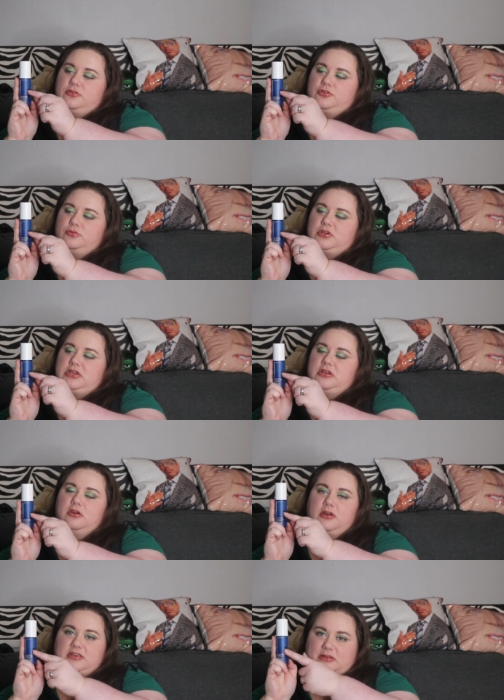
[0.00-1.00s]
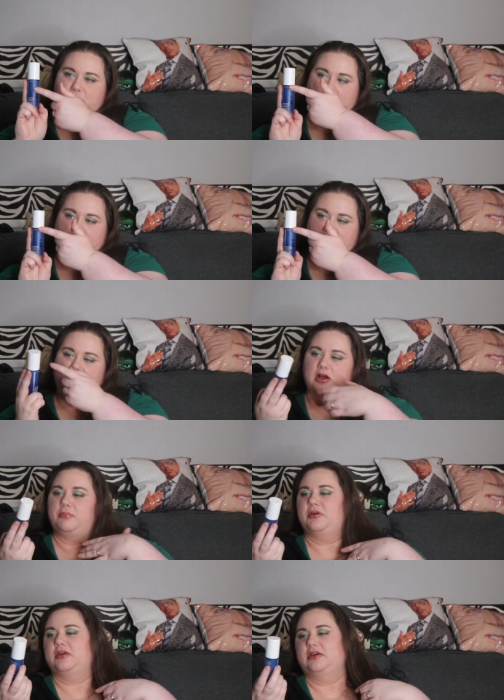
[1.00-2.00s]
to here because it pumps
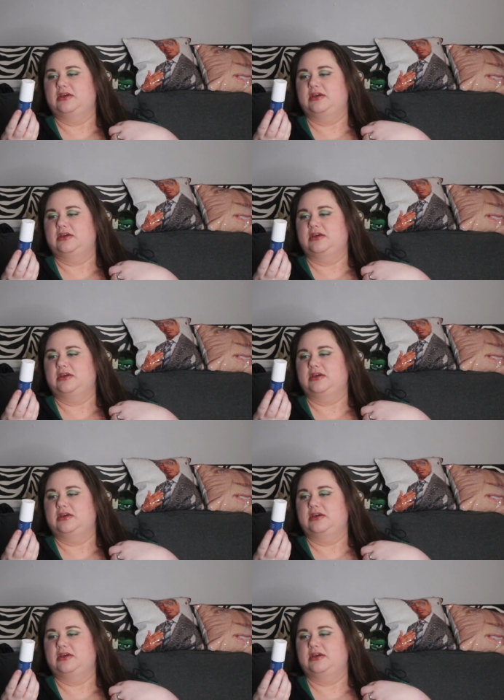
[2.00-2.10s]
up.